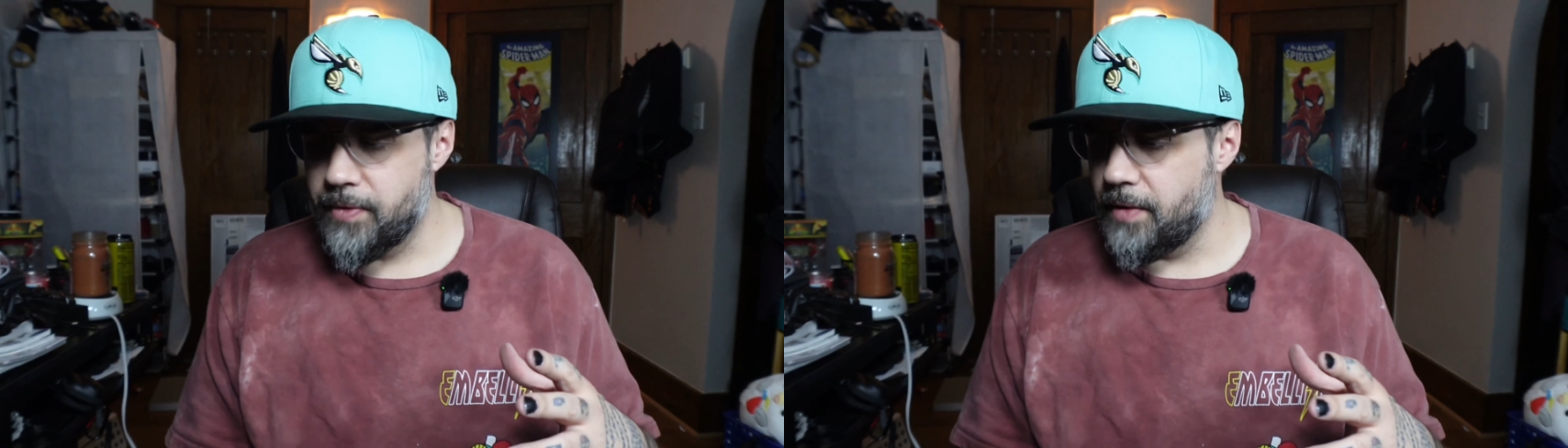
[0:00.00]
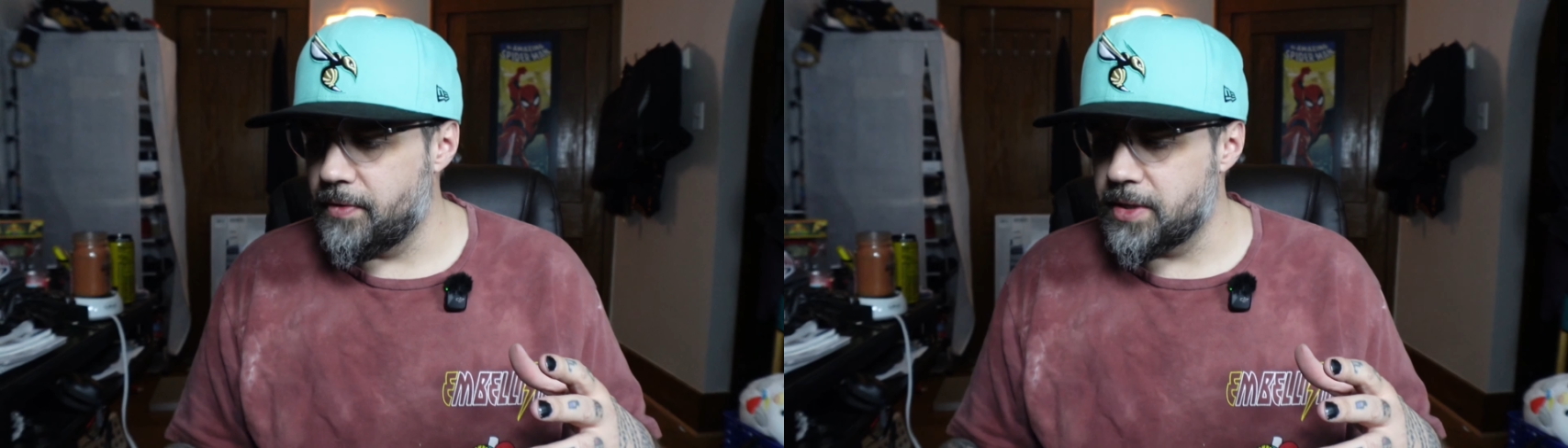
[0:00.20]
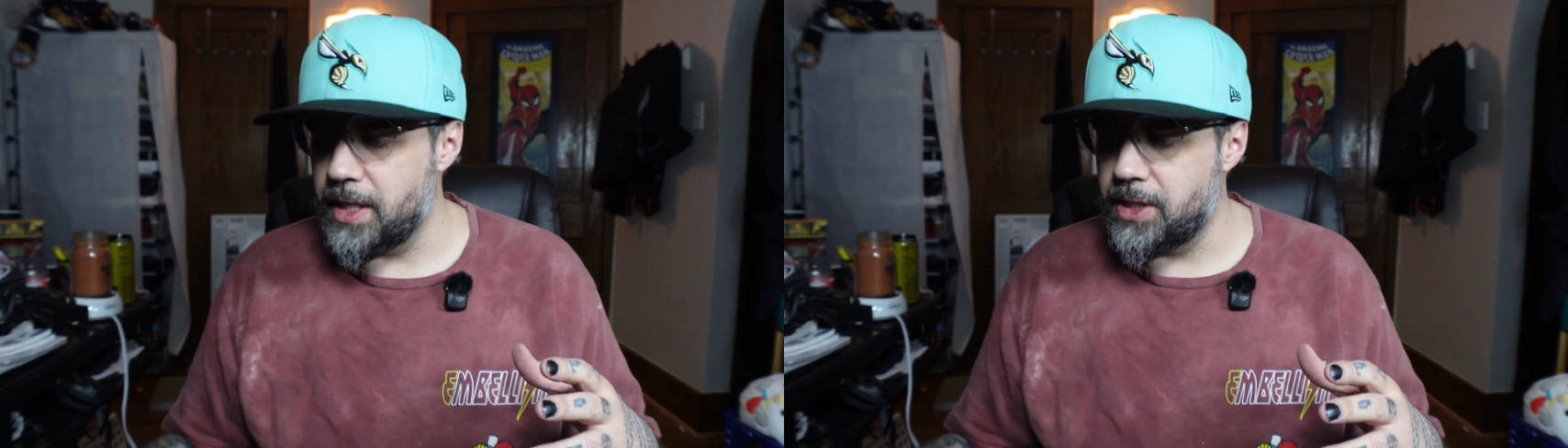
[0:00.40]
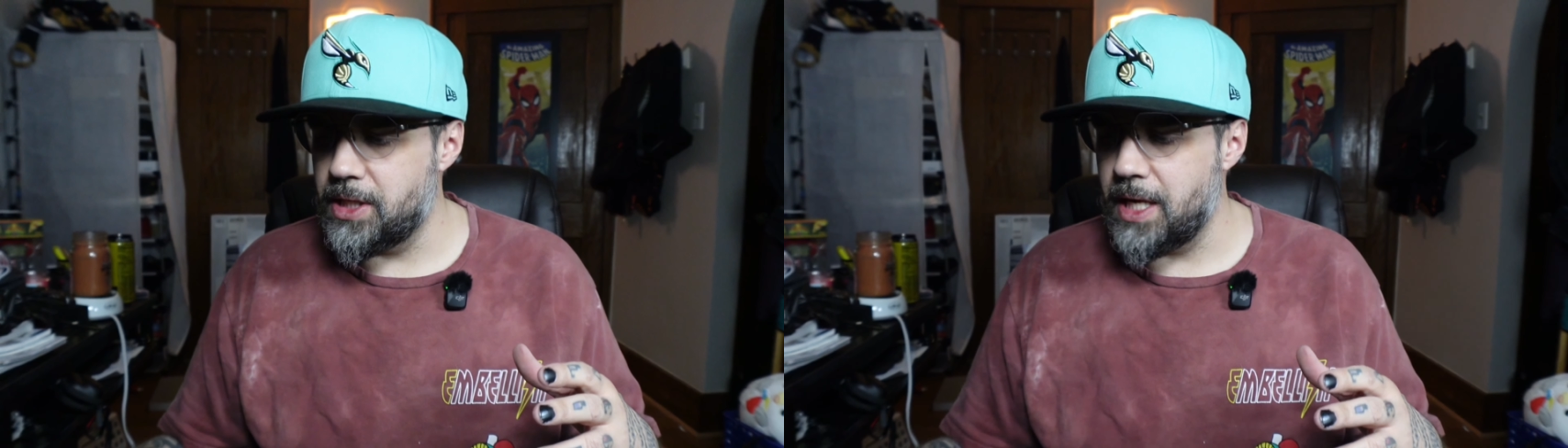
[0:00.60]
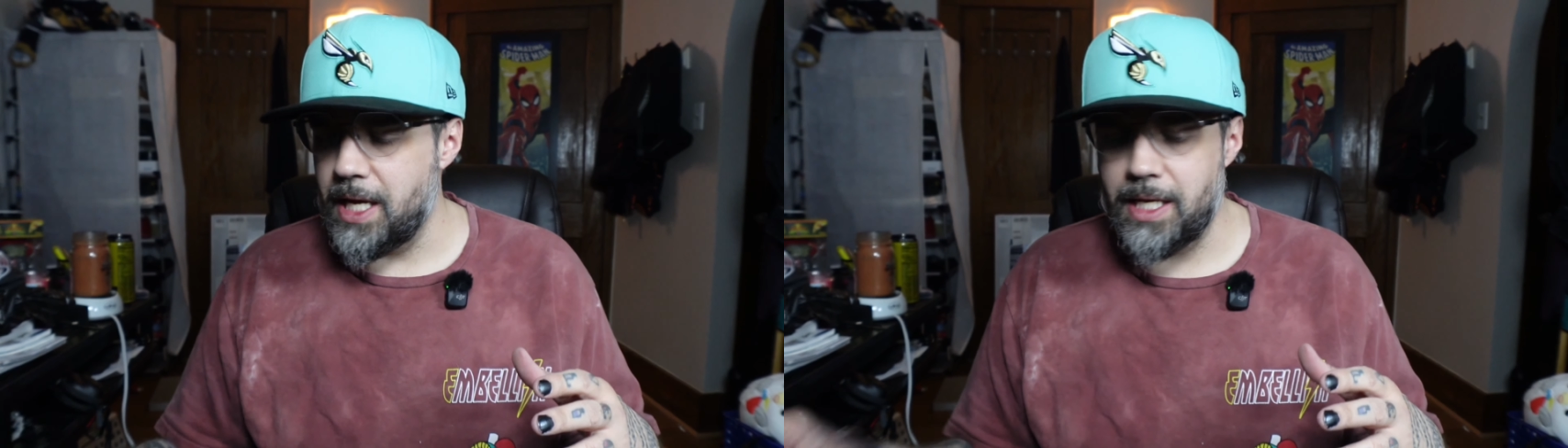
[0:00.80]
for such
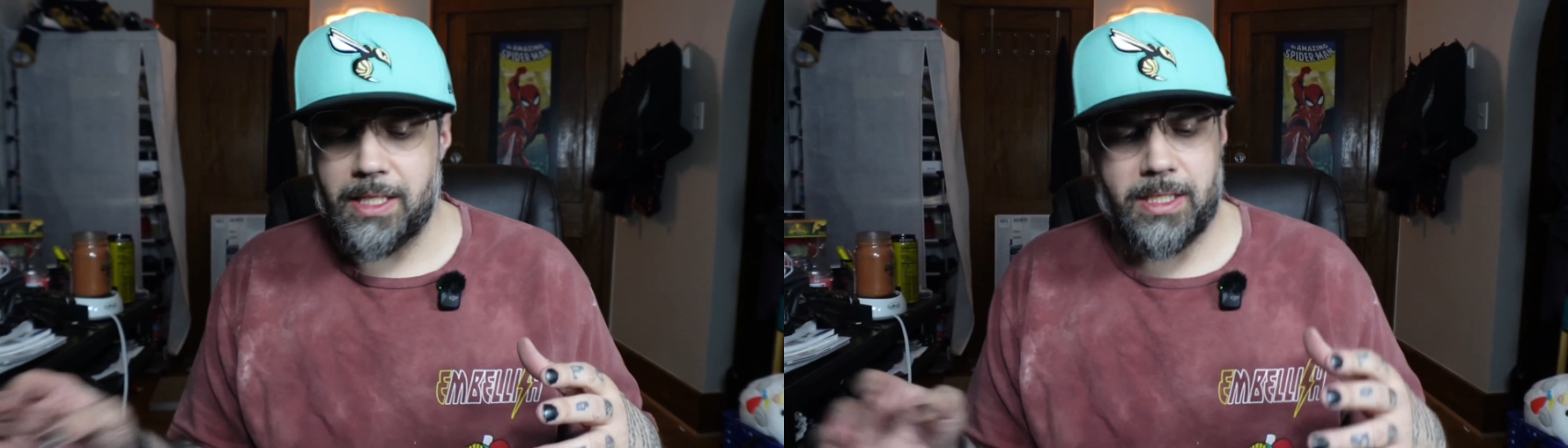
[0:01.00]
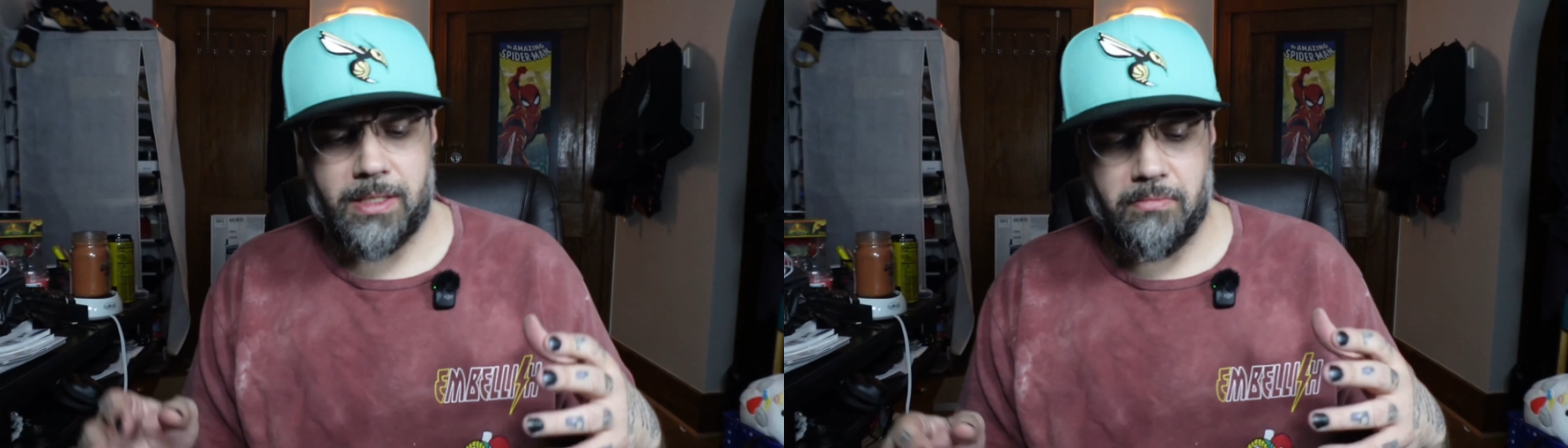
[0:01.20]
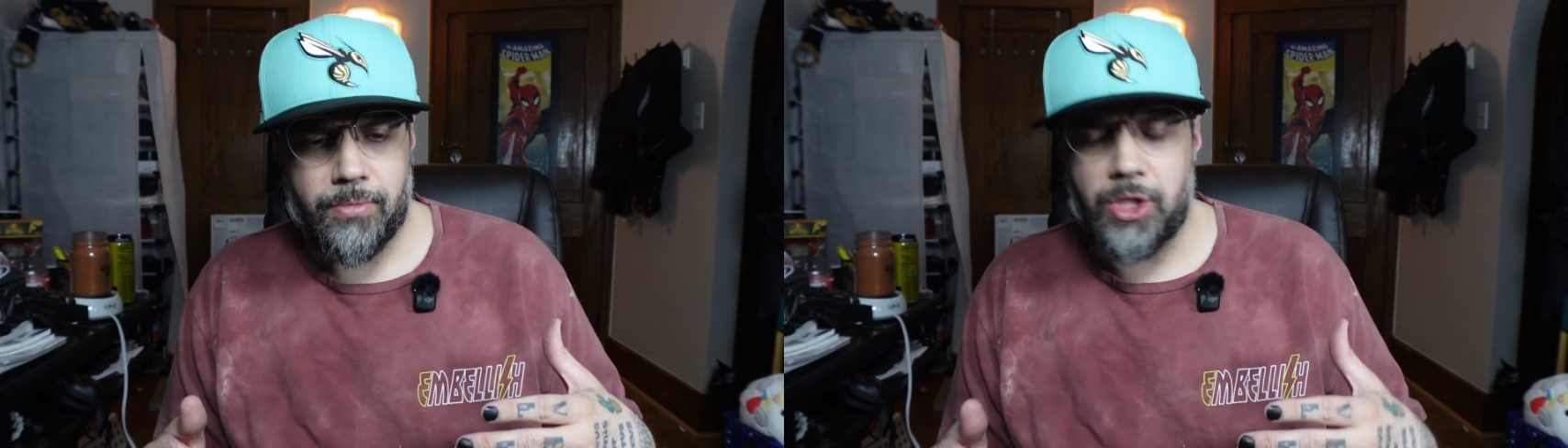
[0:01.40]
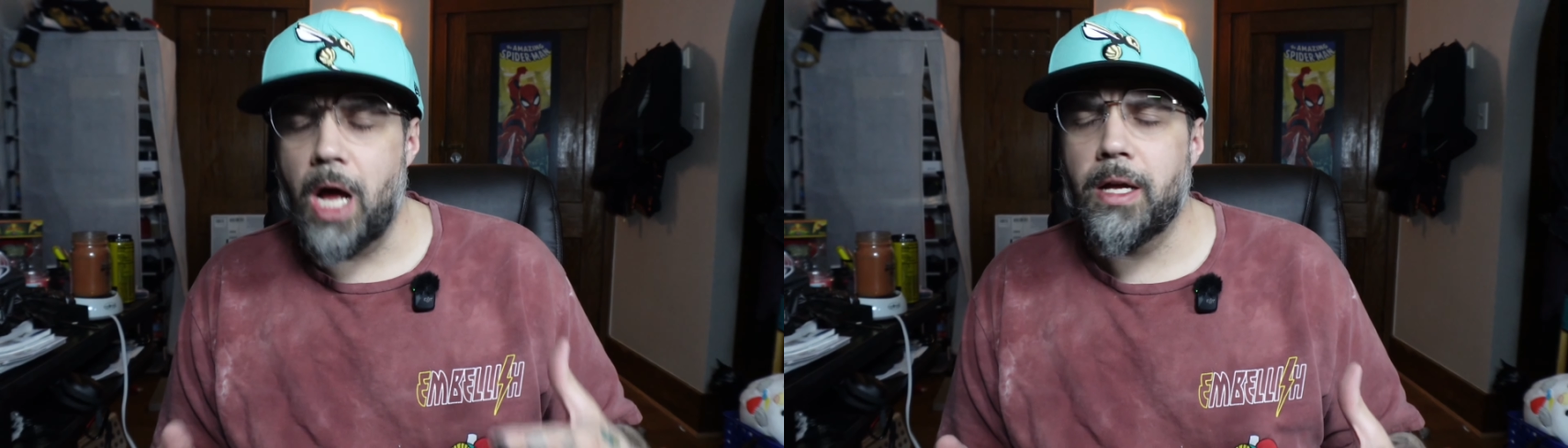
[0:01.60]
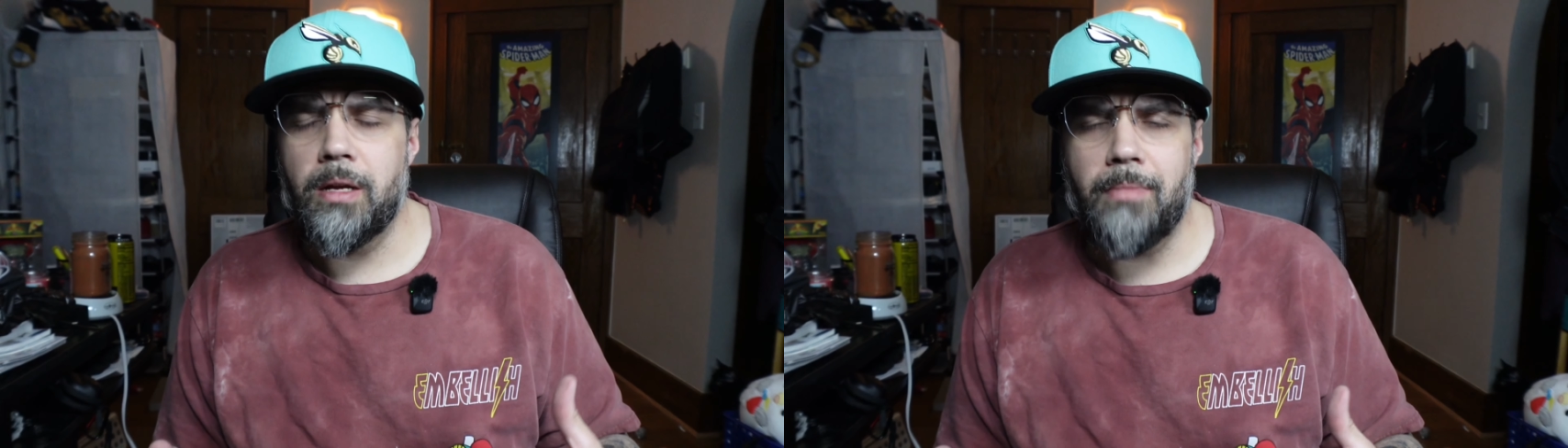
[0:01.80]
things, shotgun